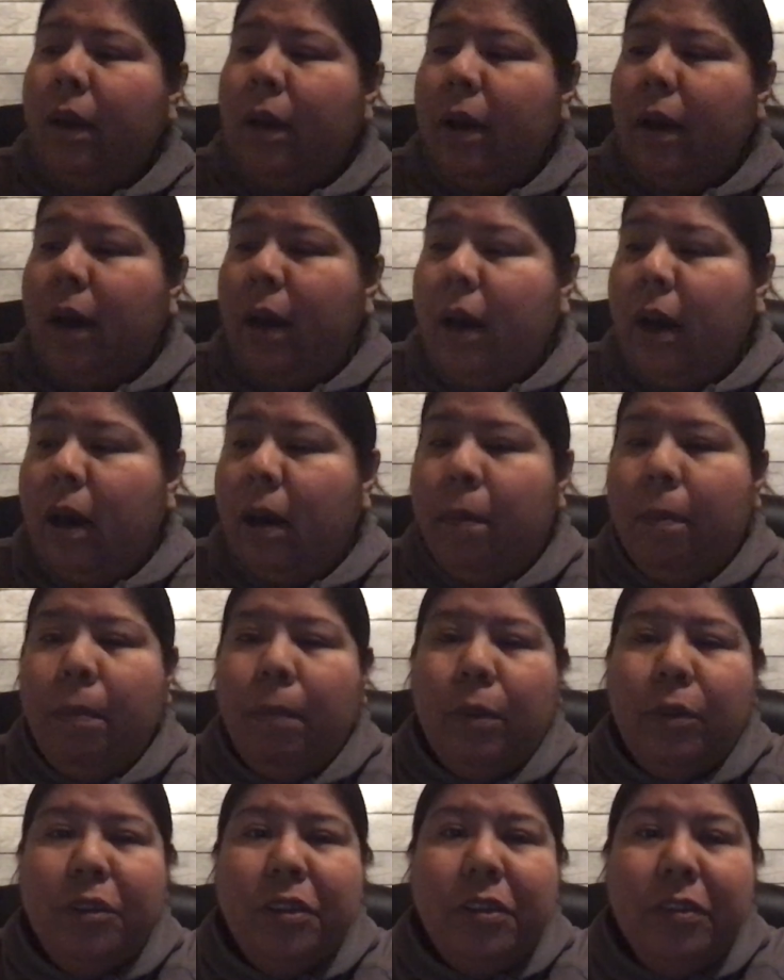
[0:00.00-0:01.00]

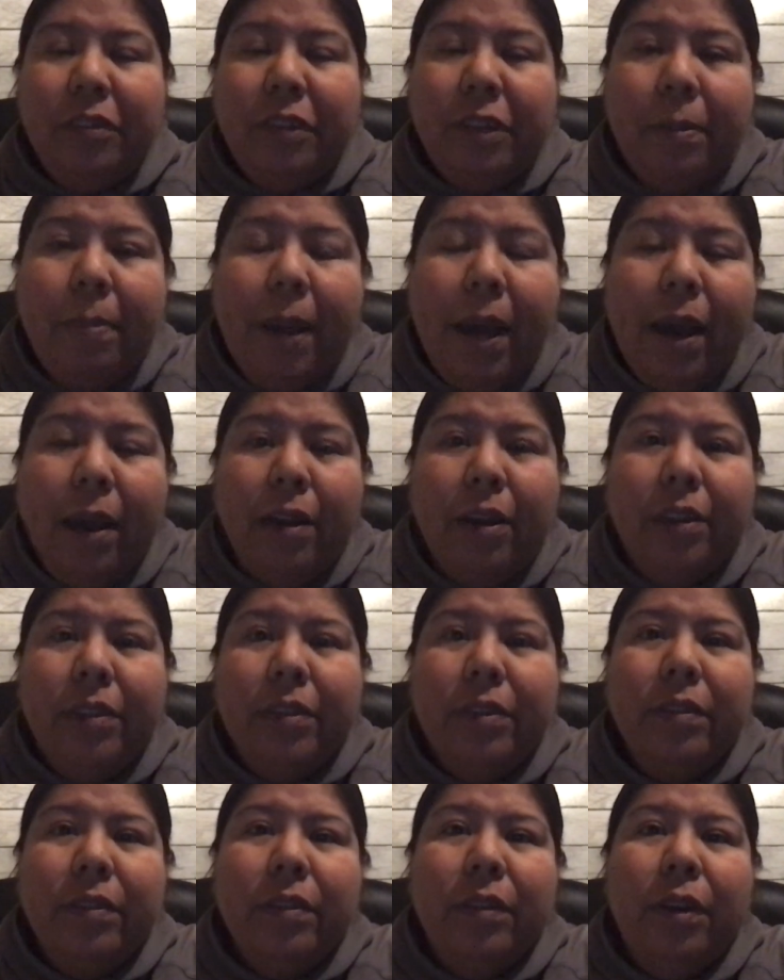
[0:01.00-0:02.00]
Most of your
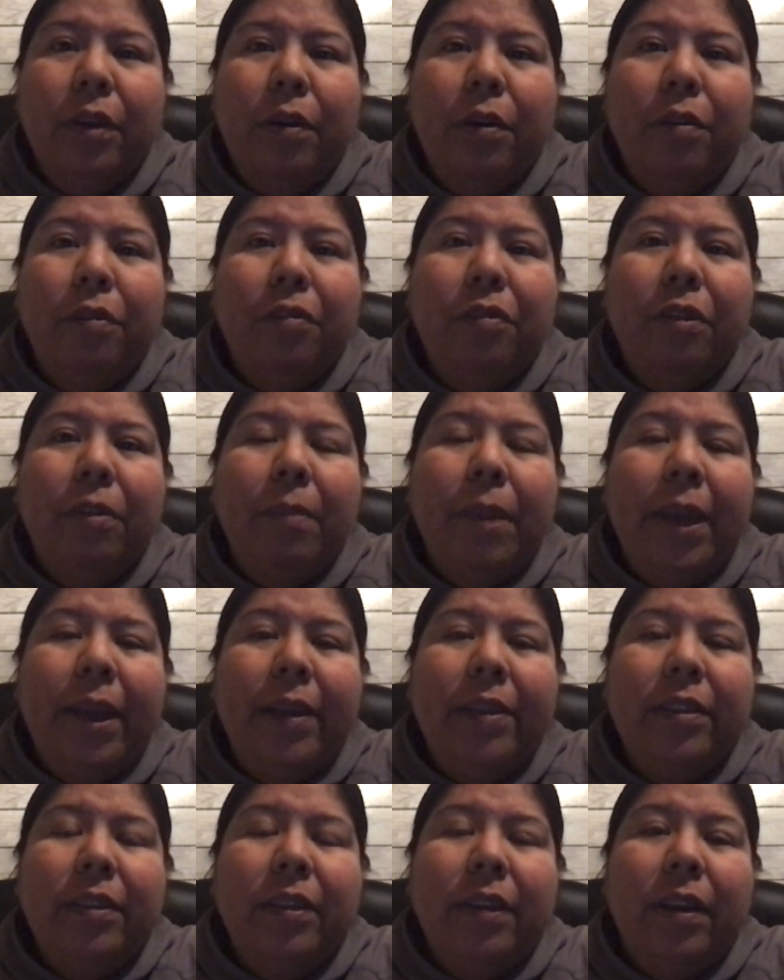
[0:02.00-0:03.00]
patterns go from
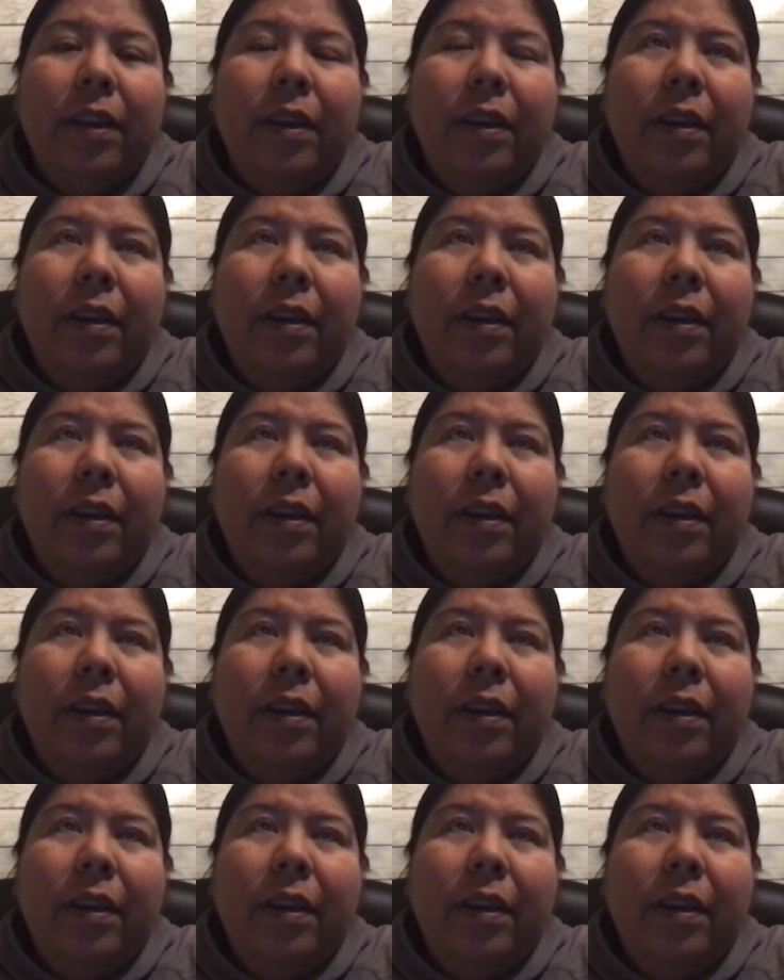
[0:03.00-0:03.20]
extra